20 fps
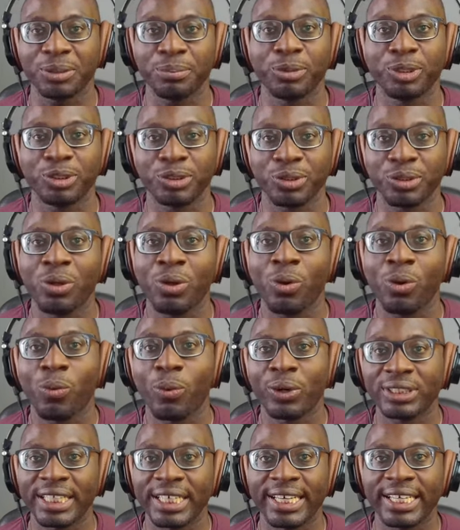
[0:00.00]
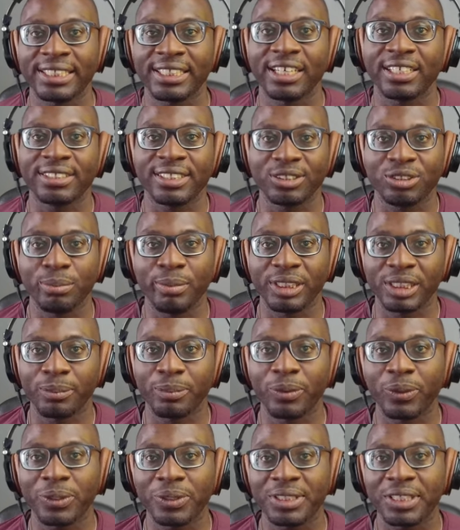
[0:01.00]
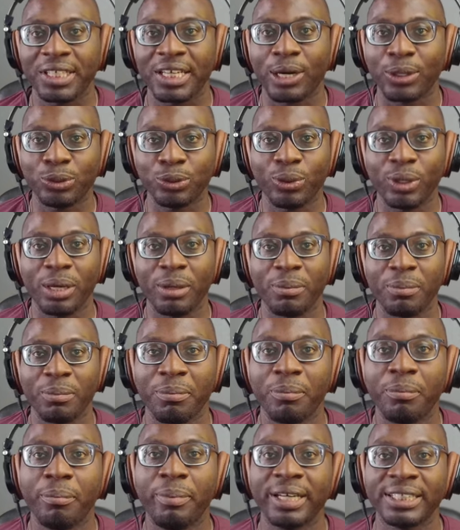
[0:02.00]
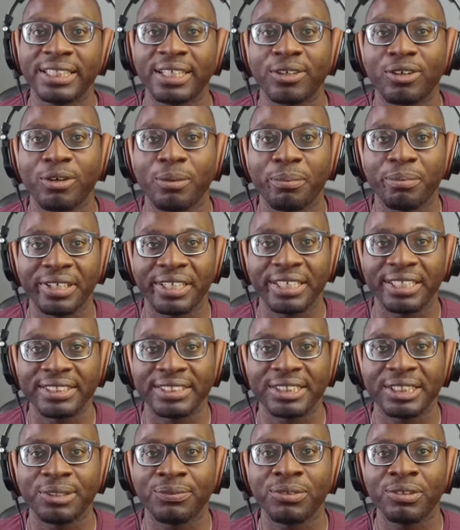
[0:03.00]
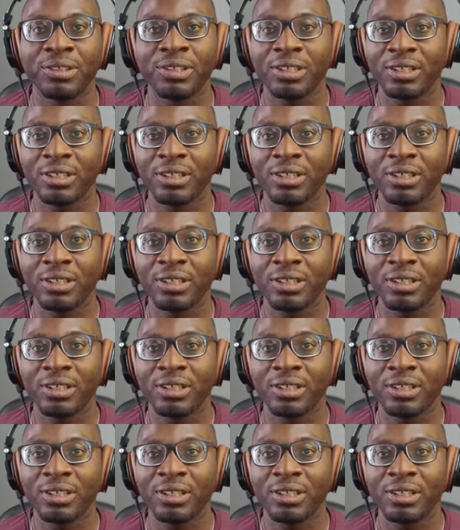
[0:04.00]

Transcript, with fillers: But once I get access to MetaBox, I'll do a better comprehensive